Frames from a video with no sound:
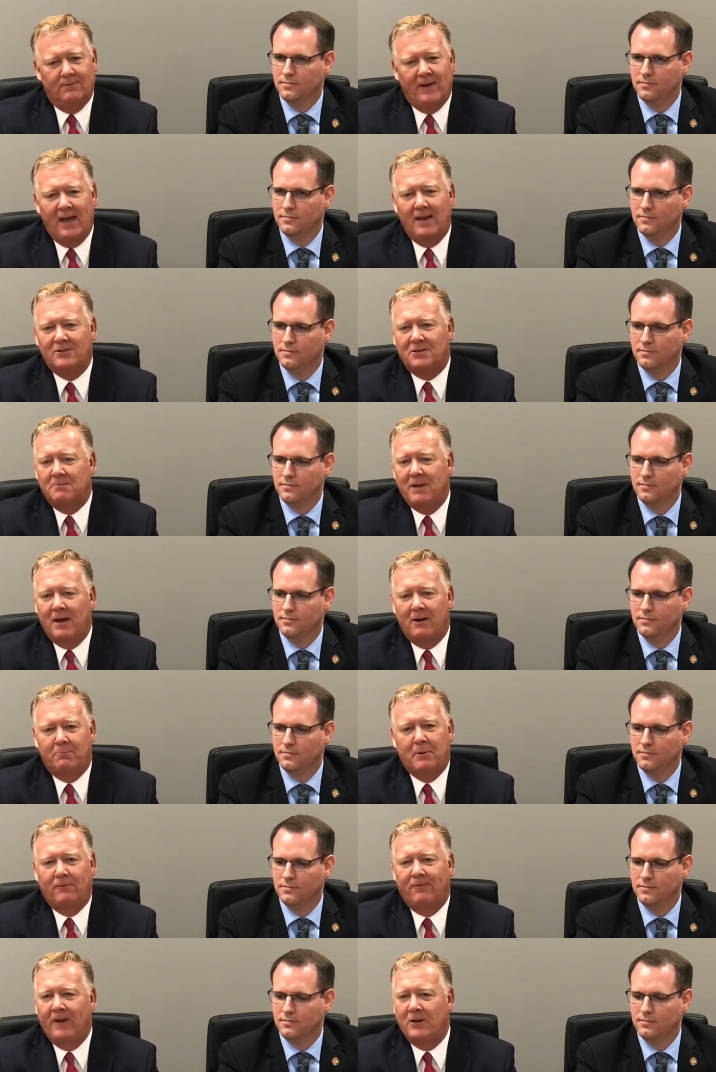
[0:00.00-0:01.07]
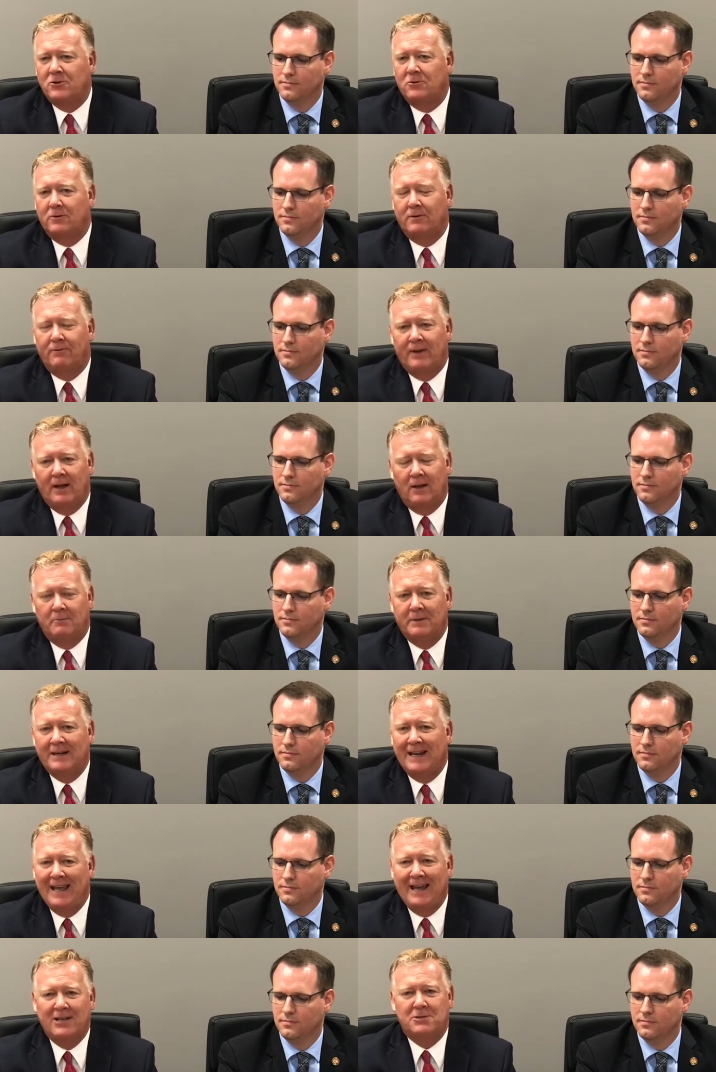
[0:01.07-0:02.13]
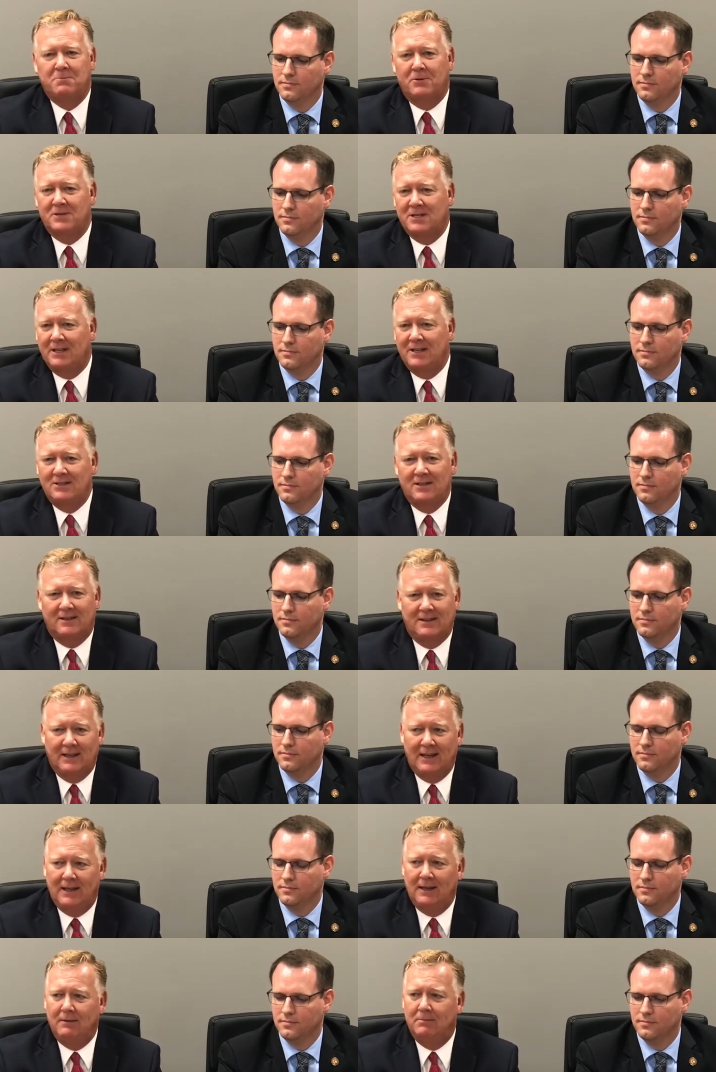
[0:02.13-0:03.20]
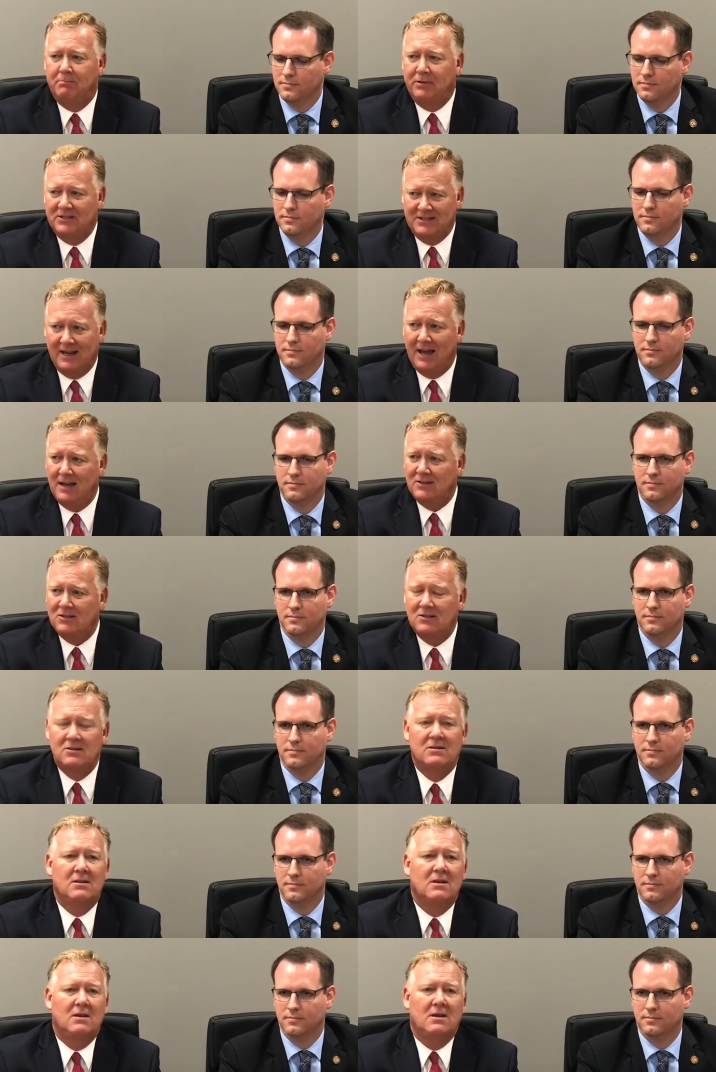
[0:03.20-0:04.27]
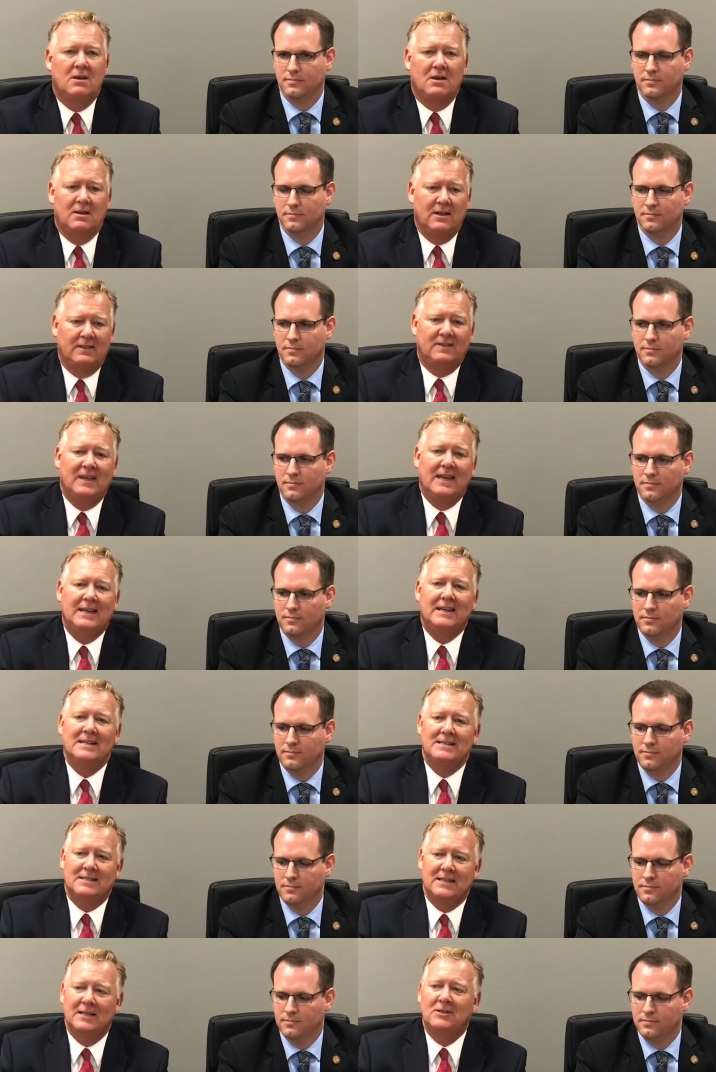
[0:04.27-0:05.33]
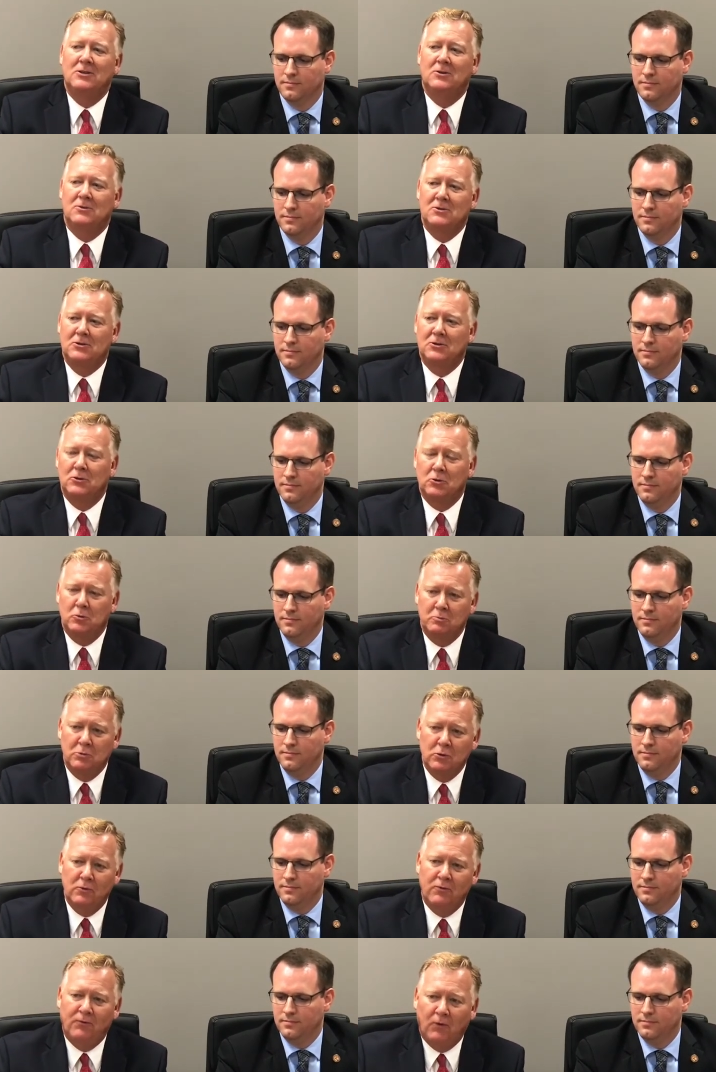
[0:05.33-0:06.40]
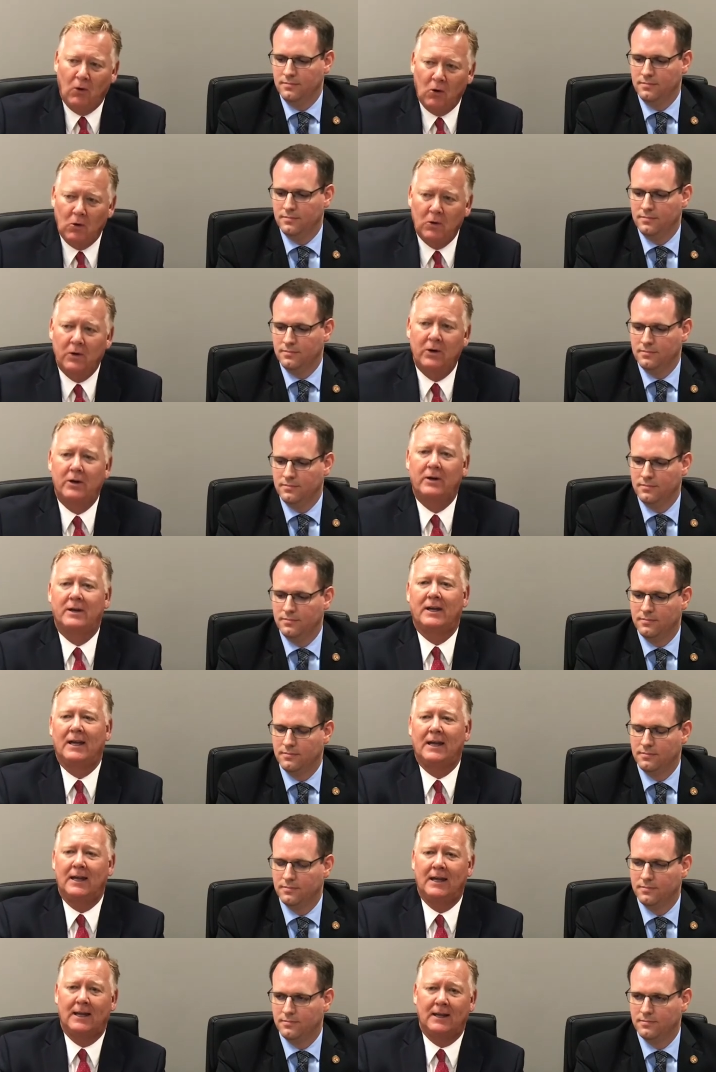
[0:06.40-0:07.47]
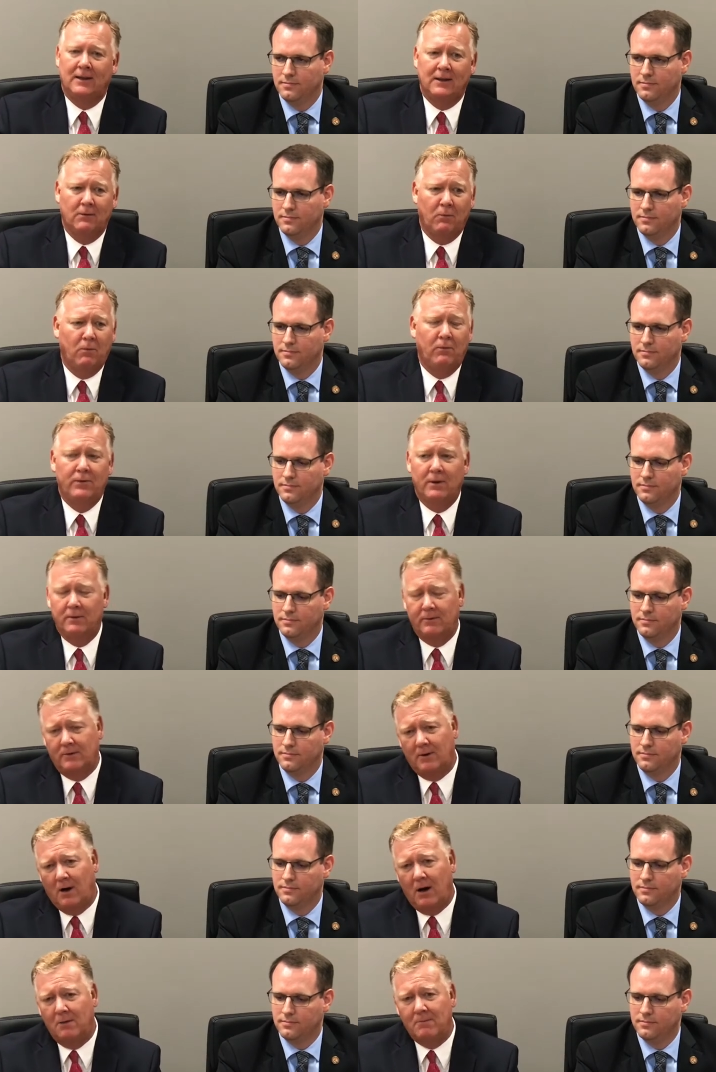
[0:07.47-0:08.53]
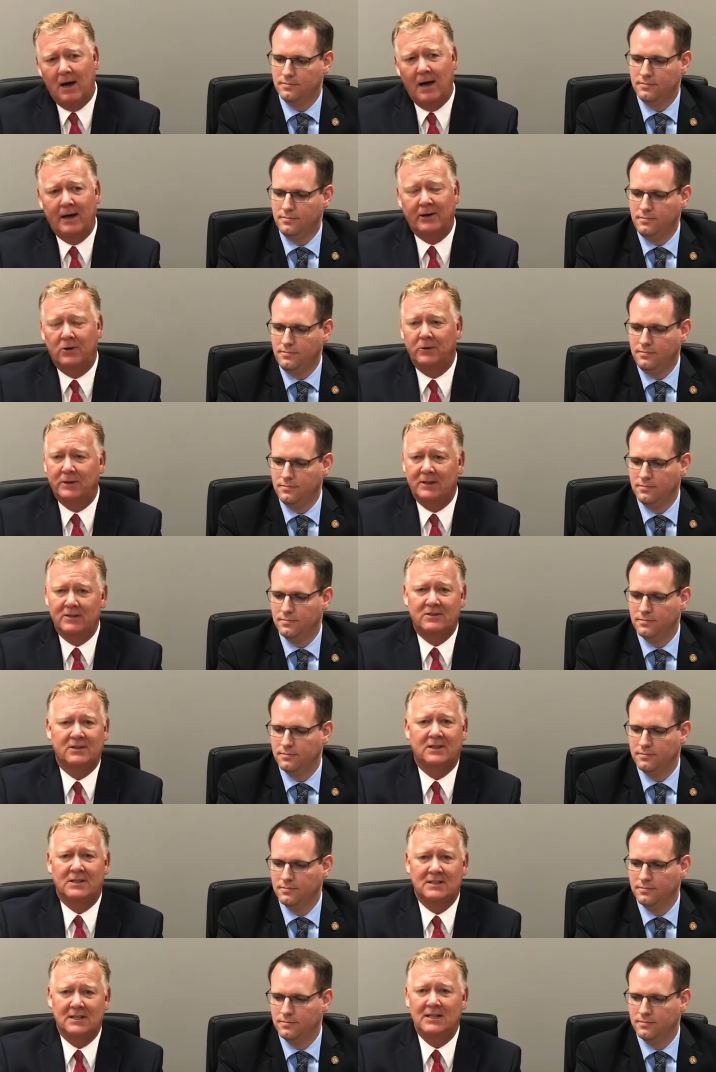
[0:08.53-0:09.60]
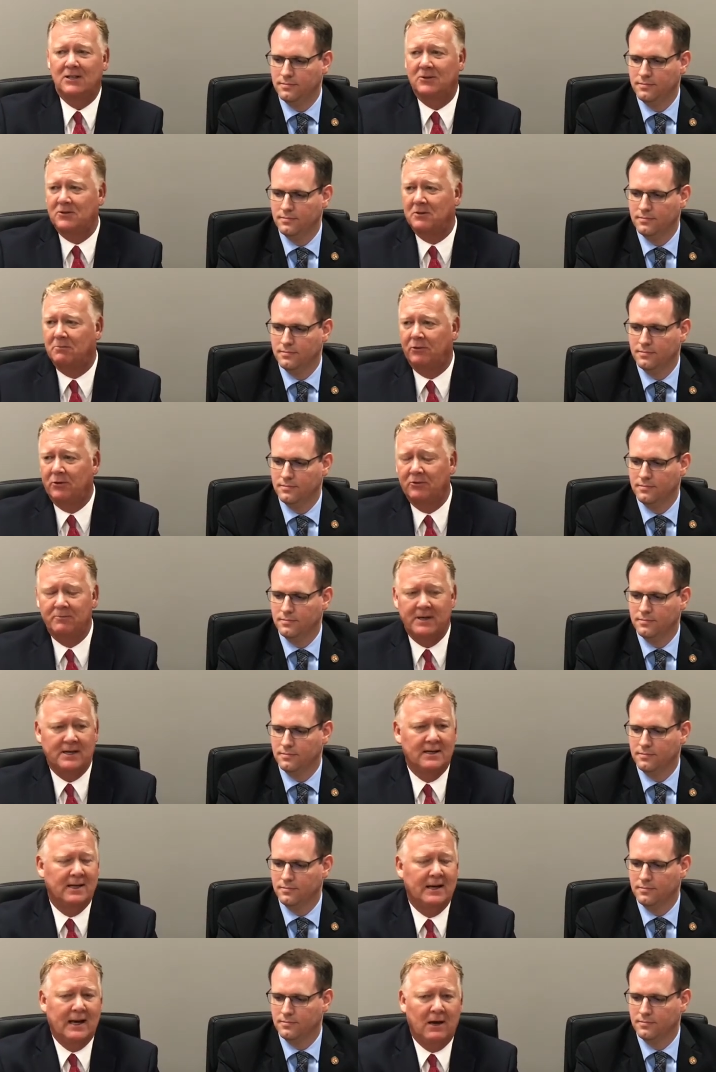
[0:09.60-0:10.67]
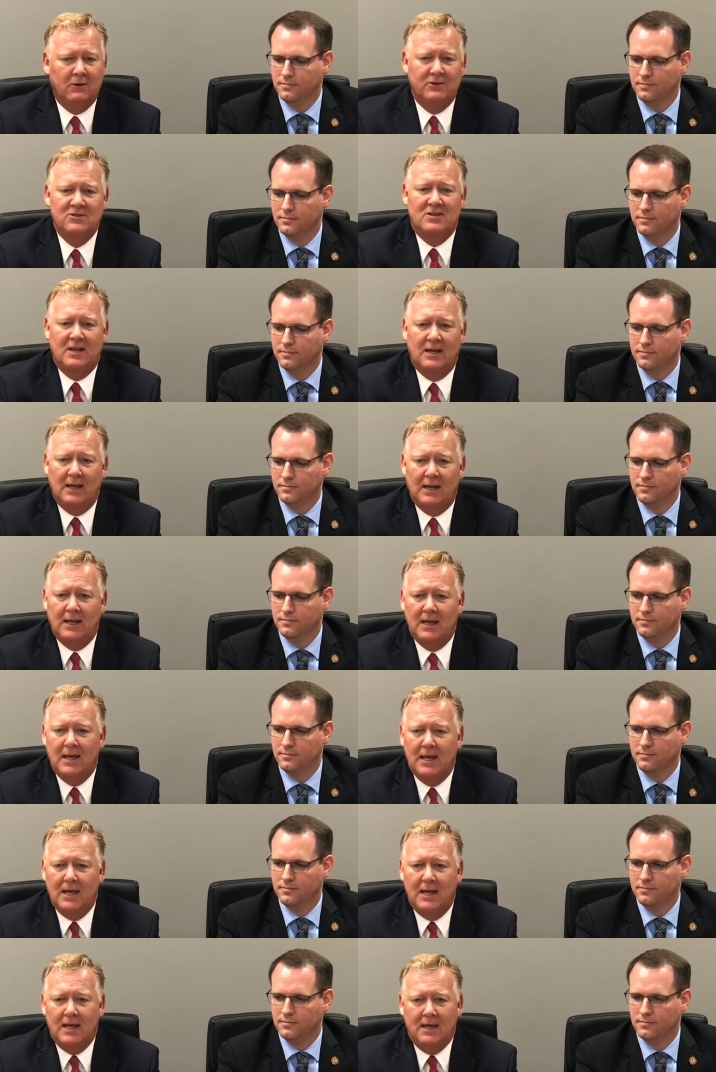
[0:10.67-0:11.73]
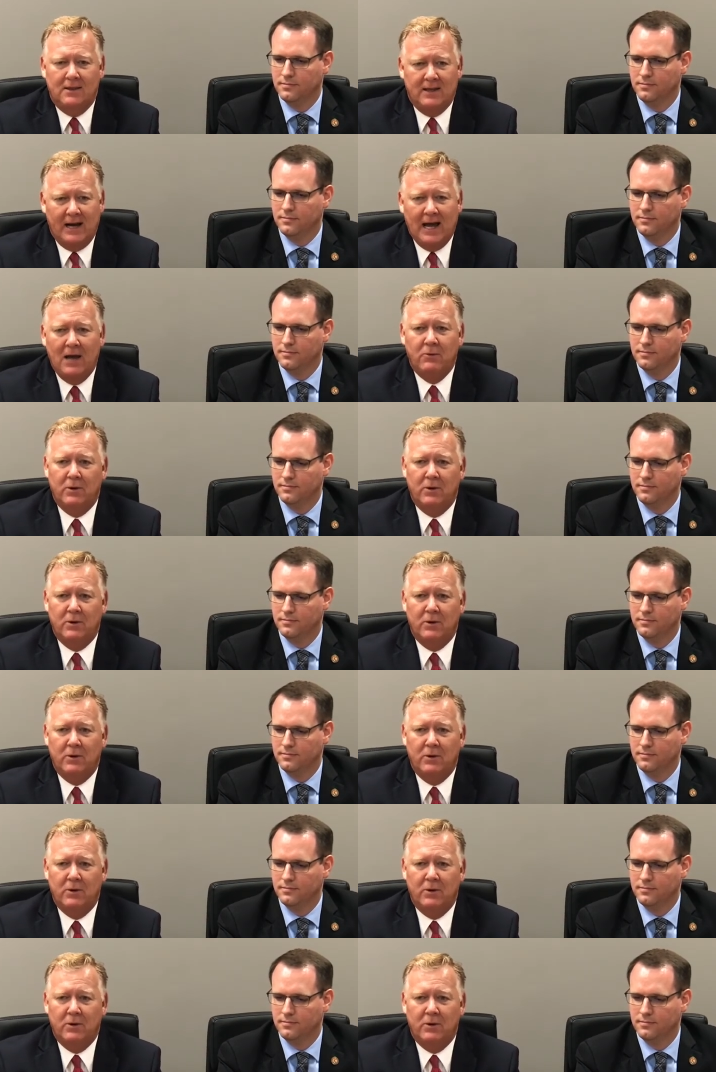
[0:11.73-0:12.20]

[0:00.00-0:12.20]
Speaker 1: vast amount of professional development and expertise that they possess that they continue to move forward and the, the, our motto is continuous improvement. And I'll say that I